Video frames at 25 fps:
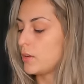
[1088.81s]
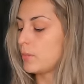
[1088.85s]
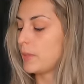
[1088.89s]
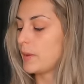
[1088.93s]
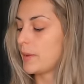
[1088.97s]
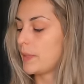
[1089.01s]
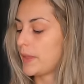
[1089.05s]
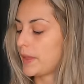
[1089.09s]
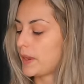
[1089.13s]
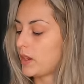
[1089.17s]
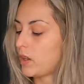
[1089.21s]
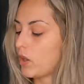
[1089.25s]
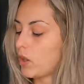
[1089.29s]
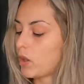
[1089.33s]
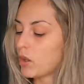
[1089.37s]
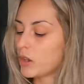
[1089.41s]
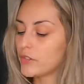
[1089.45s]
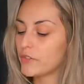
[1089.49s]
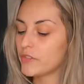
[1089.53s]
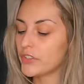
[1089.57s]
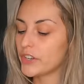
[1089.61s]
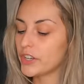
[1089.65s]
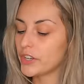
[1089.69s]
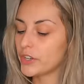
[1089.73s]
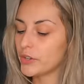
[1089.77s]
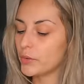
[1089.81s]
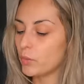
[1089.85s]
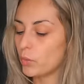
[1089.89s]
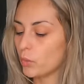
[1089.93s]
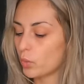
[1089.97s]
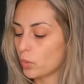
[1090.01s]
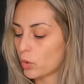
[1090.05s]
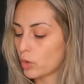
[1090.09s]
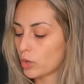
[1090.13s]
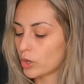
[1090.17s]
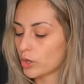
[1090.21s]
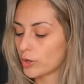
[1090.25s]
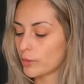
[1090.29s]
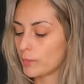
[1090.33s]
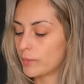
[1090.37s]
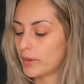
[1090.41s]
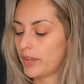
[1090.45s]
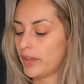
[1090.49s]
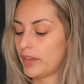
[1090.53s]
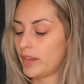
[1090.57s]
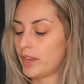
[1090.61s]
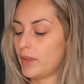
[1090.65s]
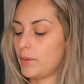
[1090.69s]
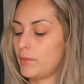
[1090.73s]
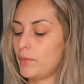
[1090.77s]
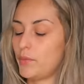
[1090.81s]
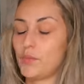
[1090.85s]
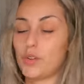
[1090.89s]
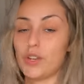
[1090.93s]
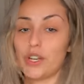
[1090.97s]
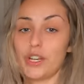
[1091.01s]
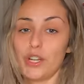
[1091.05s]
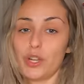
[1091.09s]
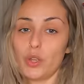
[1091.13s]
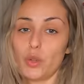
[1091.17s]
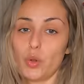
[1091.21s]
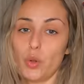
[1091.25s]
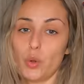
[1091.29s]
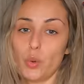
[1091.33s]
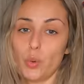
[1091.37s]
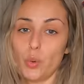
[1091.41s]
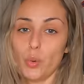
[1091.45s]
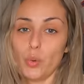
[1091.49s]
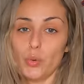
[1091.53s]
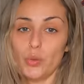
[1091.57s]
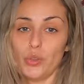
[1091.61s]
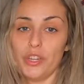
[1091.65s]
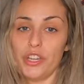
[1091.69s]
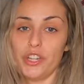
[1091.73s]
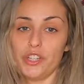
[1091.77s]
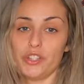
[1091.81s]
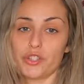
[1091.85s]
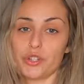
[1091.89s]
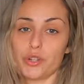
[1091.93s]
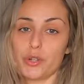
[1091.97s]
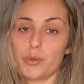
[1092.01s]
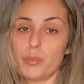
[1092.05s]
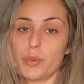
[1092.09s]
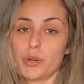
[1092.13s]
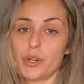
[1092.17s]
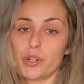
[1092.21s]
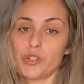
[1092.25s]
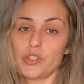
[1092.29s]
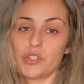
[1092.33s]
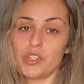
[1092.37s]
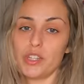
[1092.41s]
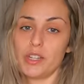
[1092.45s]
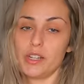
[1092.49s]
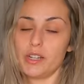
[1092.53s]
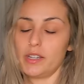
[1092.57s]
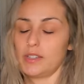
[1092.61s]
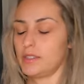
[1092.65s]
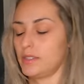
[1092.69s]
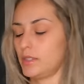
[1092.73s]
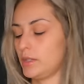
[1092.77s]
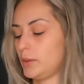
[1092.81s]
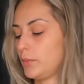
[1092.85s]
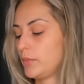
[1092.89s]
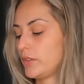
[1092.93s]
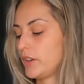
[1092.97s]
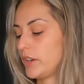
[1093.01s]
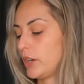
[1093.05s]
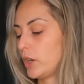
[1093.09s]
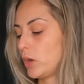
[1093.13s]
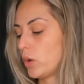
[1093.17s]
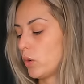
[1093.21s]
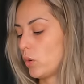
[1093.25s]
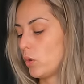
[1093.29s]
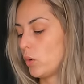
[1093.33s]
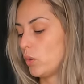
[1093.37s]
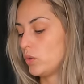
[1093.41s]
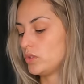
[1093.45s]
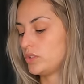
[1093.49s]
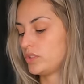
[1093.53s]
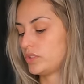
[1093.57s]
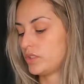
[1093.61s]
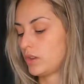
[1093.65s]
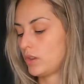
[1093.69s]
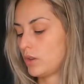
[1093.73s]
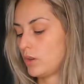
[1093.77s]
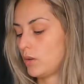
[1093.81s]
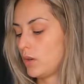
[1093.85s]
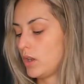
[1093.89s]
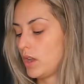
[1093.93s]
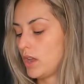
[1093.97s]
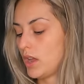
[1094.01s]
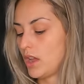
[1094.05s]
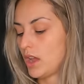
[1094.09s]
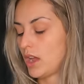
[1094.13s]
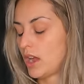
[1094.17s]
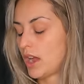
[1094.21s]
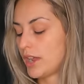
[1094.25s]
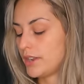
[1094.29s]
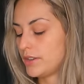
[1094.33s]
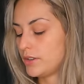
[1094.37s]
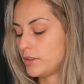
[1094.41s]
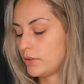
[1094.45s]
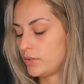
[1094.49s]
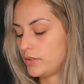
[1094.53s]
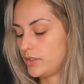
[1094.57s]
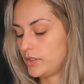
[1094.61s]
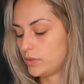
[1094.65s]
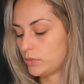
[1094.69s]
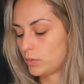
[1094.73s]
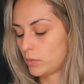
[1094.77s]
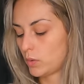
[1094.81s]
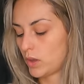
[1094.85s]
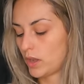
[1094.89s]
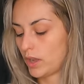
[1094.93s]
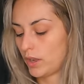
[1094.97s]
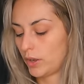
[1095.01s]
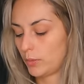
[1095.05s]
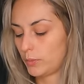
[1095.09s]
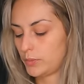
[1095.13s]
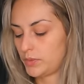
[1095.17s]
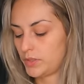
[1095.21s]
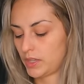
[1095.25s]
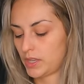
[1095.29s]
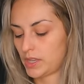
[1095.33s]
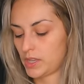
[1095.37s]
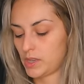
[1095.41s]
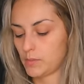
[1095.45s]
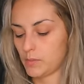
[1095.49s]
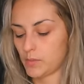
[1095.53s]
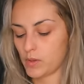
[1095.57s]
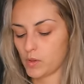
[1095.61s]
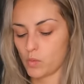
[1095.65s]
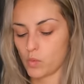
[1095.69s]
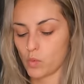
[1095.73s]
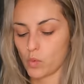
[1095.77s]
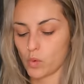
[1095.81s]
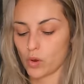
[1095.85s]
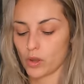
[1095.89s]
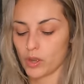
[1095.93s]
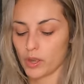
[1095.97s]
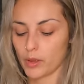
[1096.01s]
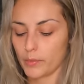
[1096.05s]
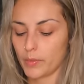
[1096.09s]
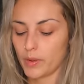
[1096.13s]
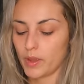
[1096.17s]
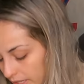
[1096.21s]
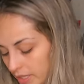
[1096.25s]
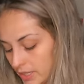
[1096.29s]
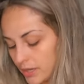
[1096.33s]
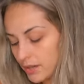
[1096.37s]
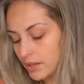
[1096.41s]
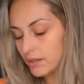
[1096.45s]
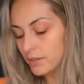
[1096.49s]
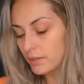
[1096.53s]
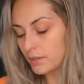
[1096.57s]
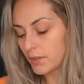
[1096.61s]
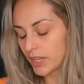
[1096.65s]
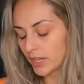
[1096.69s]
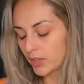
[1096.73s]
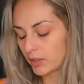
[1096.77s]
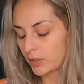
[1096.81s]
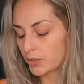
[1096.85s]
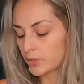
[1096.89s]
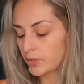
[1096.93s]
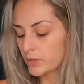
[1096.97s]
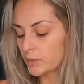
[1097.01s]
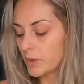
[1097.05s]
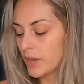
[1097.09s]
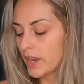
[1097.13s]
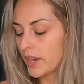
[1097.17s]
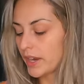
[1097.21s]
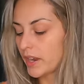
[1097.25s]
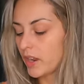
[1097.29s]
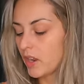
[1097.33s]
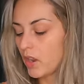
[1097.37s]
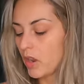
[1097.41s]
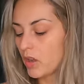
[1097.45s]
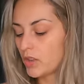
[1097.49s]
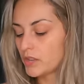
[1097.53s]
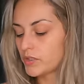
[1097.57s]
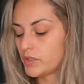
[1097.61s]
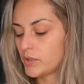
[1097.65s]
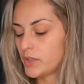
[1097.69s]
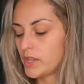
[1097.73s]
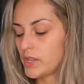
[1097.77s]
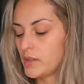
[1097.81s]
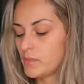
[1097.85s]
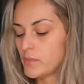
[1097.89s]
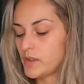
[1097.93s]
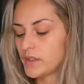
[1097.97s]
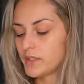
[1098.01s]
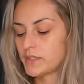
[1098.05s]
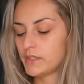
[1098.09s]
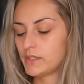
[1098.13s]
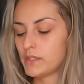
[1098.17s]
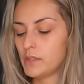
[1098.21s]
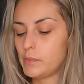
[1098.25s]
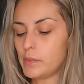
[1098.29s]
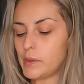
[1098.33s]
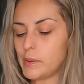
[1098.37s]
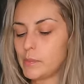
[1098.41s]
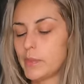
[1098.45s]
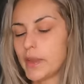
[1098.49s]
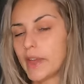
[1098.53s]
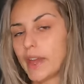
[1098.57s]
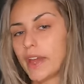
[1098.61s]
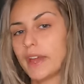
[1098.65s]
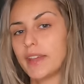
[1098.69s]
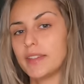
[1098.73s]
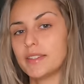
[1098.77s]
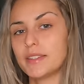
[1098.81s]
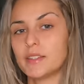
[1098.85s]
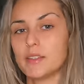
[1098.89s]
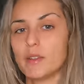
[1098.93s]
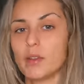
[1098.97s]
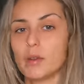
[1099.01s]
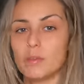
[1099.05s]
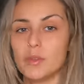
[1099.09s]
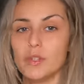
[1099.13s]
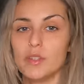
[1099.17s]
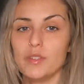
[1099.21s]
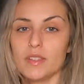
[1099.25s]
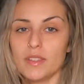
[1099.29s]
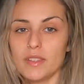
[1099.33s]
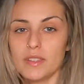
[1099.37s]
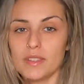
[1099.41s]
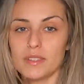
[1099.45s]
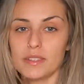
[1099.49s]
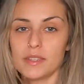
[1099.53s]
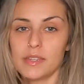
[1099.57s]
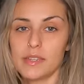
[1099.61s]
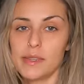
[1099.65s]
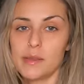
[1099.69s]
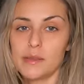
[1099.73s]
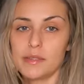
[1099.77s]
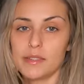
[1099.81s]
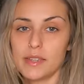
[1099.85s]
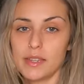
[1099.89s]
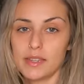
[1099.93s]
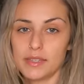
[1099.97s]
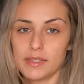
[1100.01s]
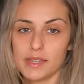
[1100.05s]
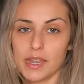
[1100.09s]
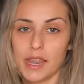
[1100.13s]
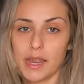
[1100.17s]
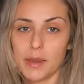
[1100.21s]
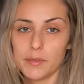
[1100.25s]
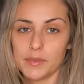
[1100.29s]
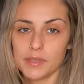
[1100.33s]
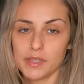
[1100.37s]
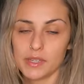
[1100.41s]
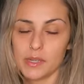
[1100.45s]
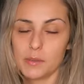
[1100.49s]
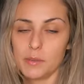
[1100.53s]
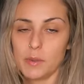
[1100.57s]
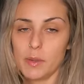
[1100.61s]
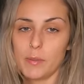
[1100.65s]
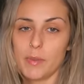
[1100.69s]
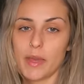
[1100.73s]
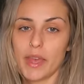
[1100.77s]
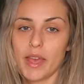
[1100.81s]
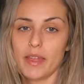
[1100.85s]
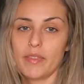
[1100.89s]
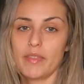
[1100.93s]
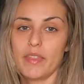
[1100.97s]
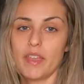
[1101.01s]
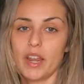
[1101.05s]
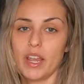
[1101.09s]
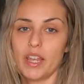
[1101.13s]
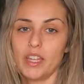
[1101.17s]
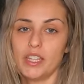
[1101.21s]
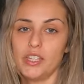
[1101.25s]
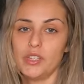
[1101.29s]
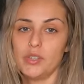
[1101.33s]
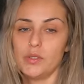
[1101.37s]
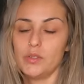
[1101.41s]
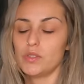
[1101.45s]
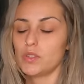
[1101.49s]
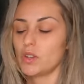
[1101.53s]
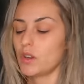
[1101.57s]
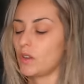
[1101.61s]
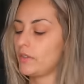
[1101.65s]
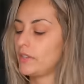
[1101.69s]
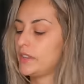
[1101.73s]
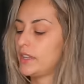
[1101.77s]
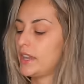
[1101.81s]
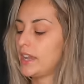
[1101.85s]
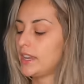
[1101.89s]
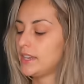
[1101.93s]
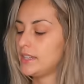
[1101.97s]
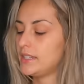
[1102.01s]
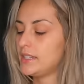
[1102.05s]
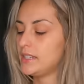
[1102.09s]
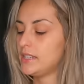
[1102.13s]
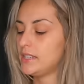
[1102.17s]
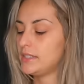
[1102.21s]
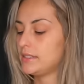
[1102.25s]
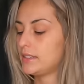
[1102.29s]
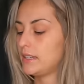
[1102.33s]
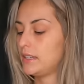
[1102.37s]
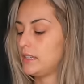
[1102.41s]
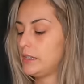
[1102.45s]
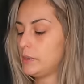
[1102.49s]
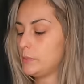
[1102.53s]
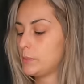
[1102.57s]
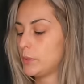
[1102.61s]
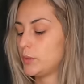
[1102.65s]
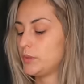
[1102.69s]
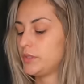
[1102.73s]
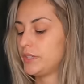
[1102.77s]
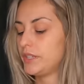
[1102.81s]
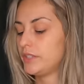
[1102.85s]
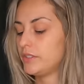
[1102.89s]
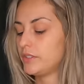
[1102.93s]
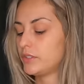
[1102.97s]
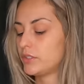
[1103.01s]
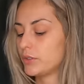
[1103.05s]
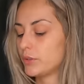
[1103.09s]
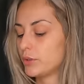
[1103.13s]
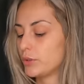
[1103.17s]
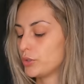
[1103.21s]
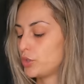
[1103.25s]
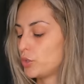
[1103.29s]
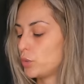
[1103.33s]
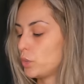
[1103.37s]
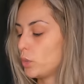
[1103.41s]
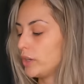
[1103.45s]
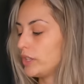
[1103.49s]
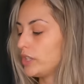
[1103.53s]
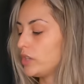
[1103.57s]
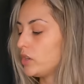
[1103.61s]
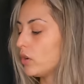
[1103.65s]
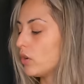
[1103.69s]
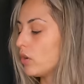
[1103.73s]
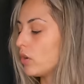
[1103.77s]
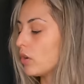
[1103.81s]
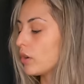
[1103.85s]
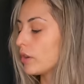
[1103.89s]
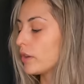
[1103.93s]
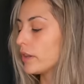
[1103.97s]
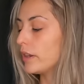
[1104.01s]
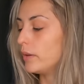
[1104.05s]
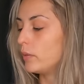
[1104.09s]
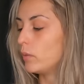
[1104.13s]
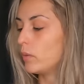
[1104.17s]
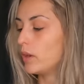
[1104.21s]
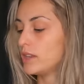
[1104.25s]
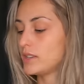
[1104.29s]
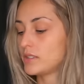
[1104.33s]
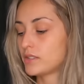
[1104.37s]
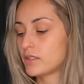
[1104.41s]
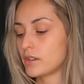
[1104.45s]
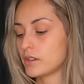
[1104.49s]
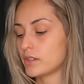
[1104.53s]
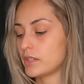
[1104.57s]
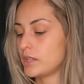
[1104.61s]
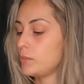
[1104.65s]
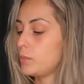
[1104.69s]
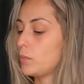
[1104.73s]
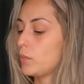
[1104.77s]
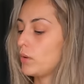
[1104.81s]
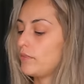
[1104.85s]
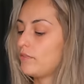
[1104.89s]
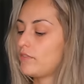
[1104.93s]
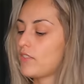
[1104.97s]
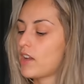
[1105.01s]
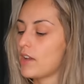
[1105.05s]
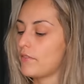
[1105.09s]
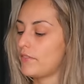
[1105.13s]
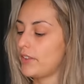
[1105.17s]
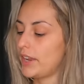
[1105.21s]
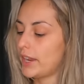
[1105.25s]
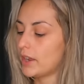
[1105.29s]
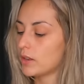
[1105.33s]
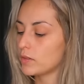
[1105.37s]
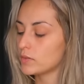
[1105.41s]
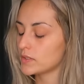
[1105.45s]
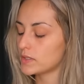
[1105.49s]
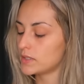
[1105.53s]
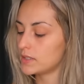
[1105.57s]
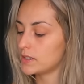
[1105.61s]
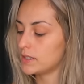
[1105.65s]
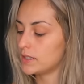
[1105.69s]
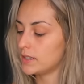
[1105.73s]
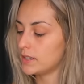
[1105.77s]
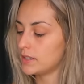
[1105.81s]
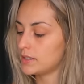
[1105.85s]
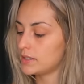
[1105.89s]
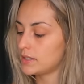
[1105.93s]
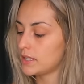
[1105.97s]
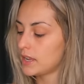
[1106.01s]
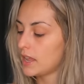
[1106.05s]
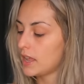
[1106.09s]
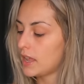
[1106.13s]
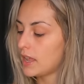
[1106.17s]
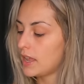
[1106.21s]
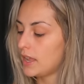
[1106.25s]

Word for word: But they are very warm and I'm a very cold natured person and I sleep very cold so I know these will help to keep me warm. In my clothes bag, I also keep my sleeping pad. So I'm using the, the same sleeping pad that I used on the AT. It's a Nemo Tensor 20R. It weighs 13.5 ounces.